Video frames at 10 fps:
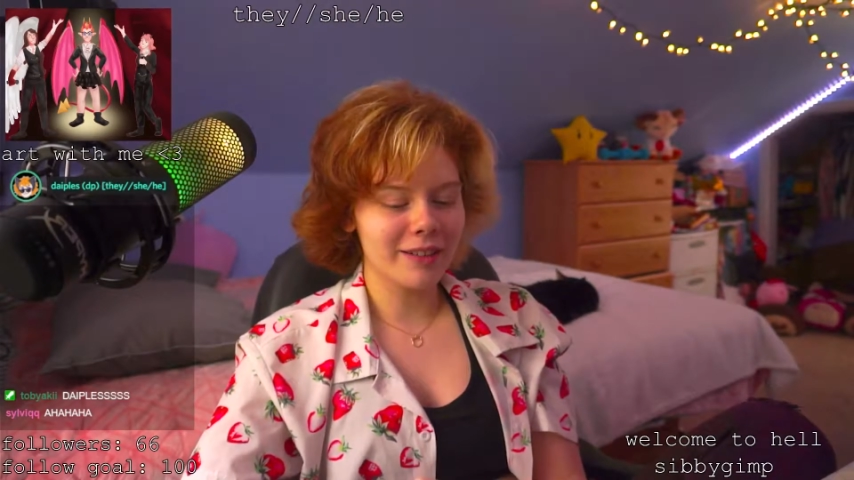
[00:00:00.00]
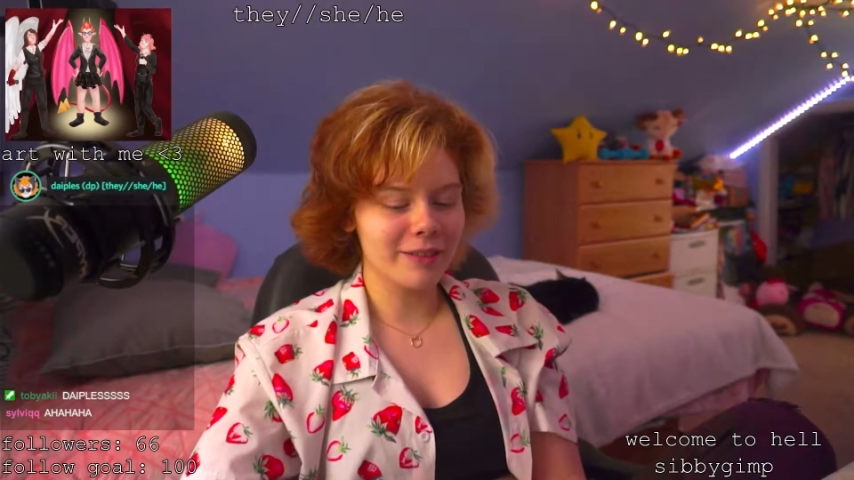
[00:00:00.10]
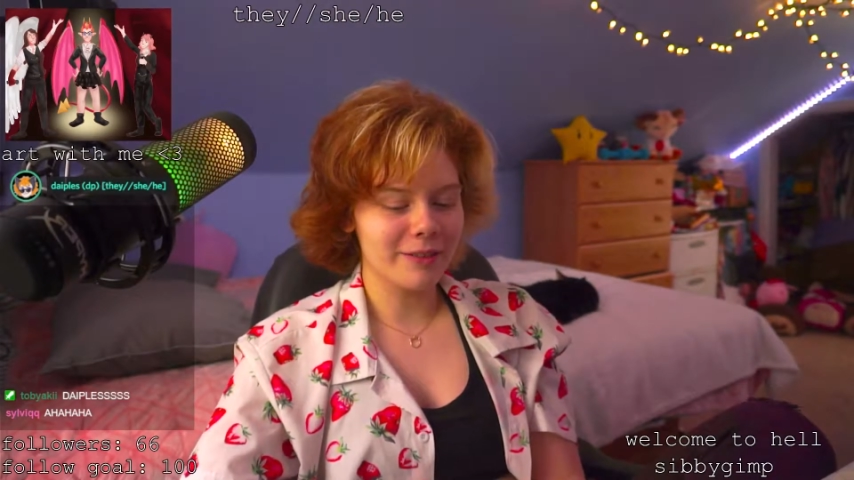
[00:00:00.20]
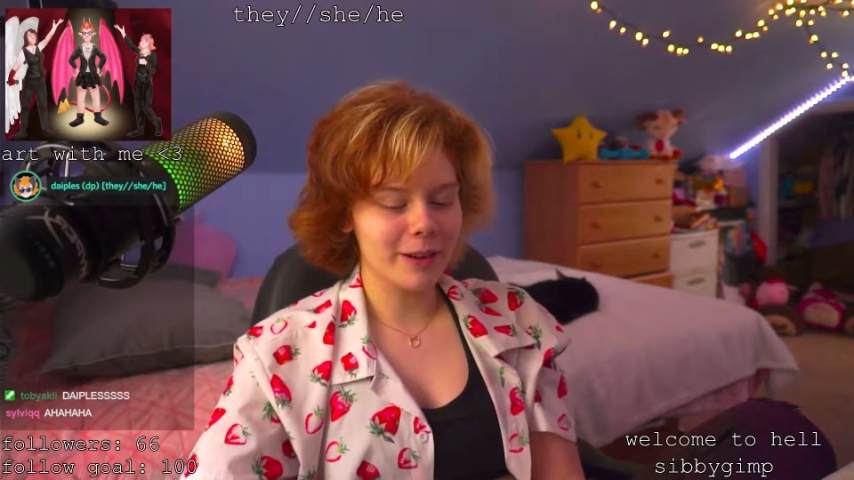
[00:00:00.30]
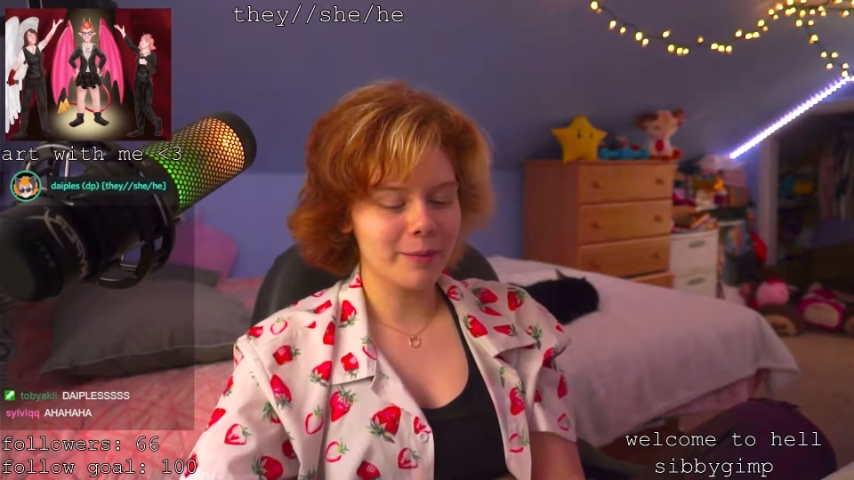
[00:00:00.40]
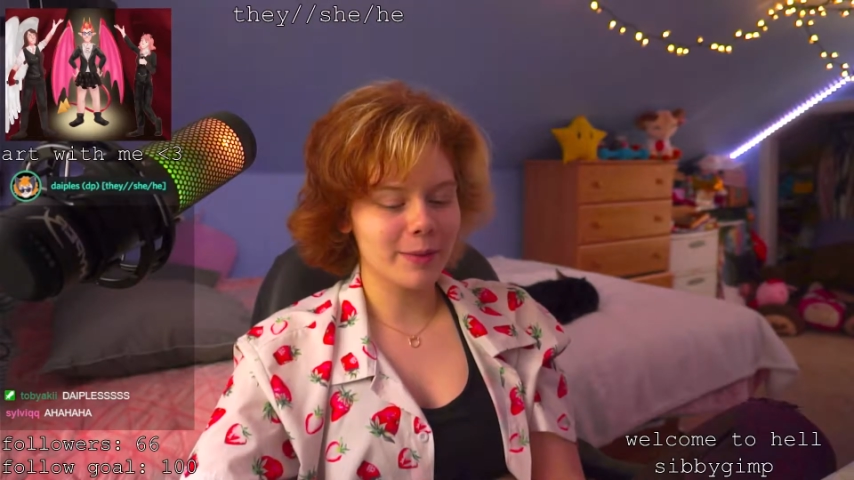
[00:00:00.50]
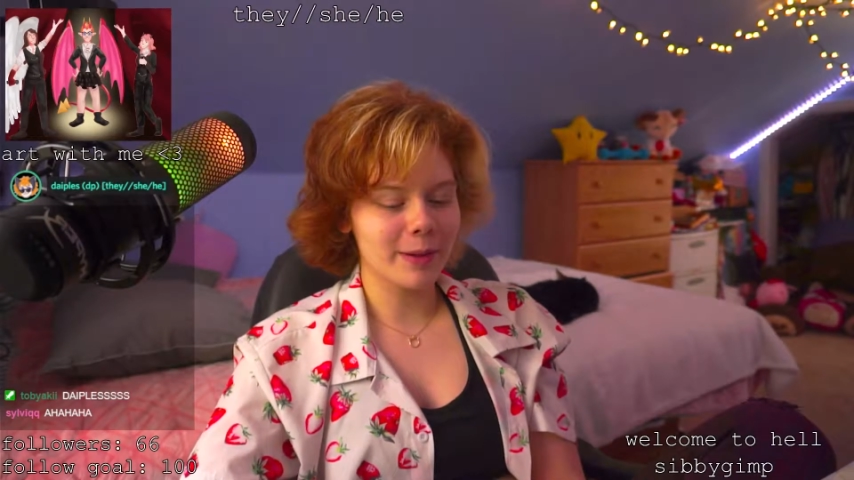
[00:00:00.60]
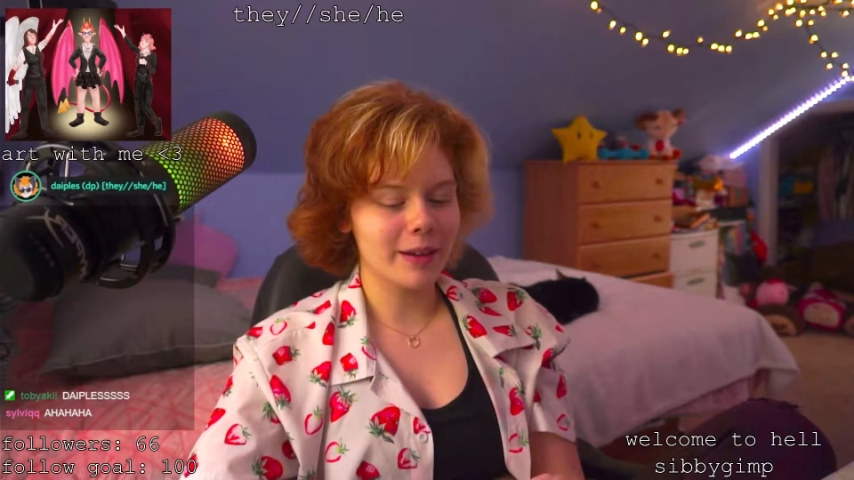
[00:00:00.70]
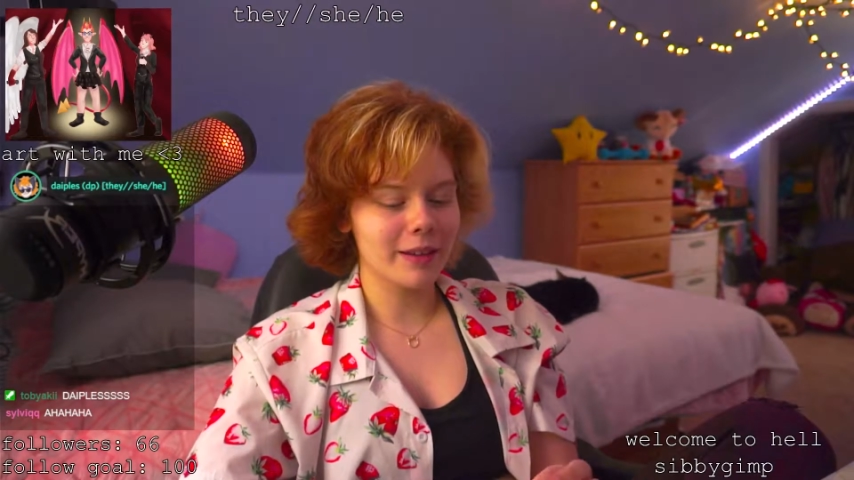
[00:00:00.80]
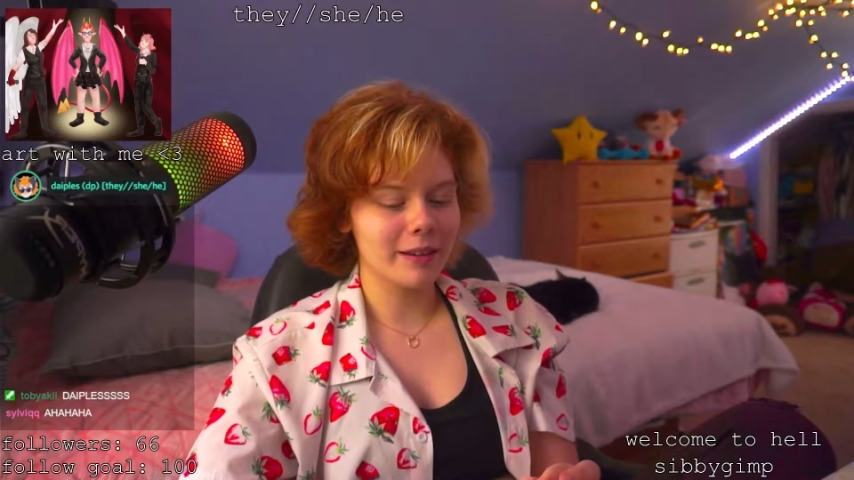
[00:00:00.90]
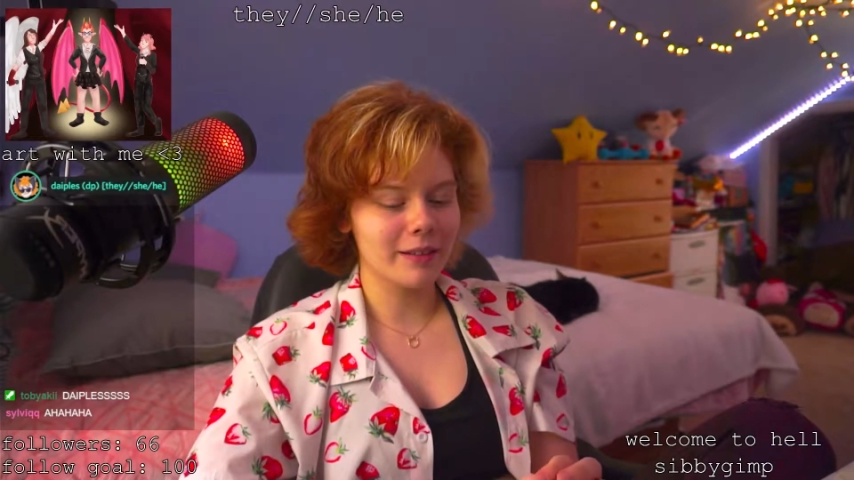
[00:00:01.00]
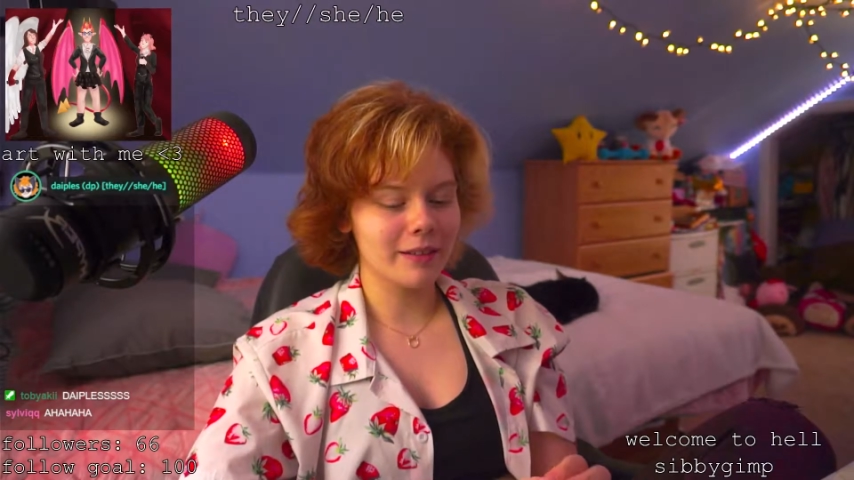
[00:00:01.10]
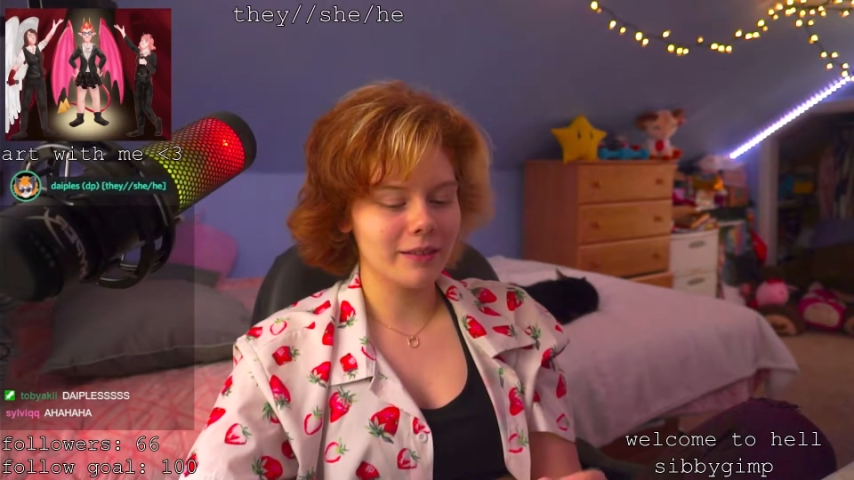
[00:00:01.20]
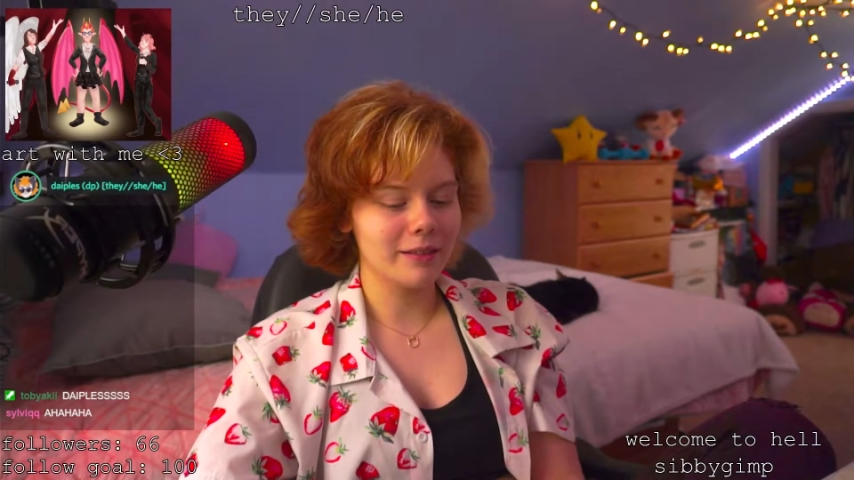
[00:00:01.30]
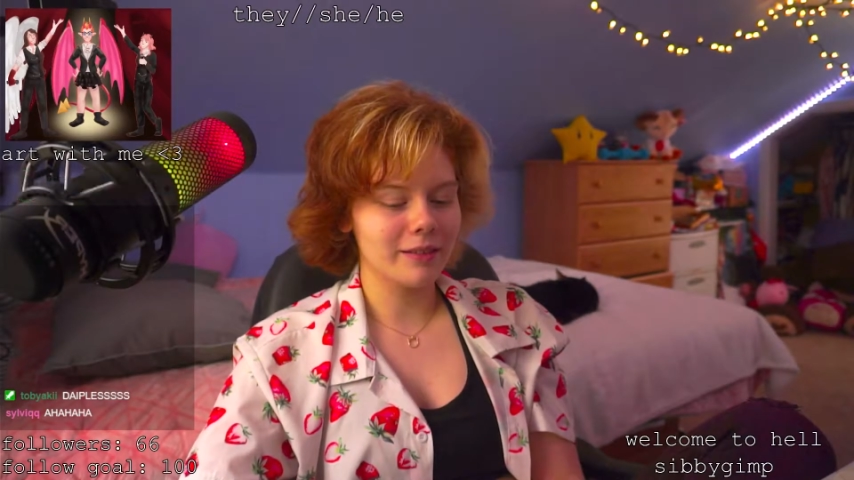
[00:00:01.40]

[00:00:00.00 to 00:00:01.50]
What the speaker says: stream so I can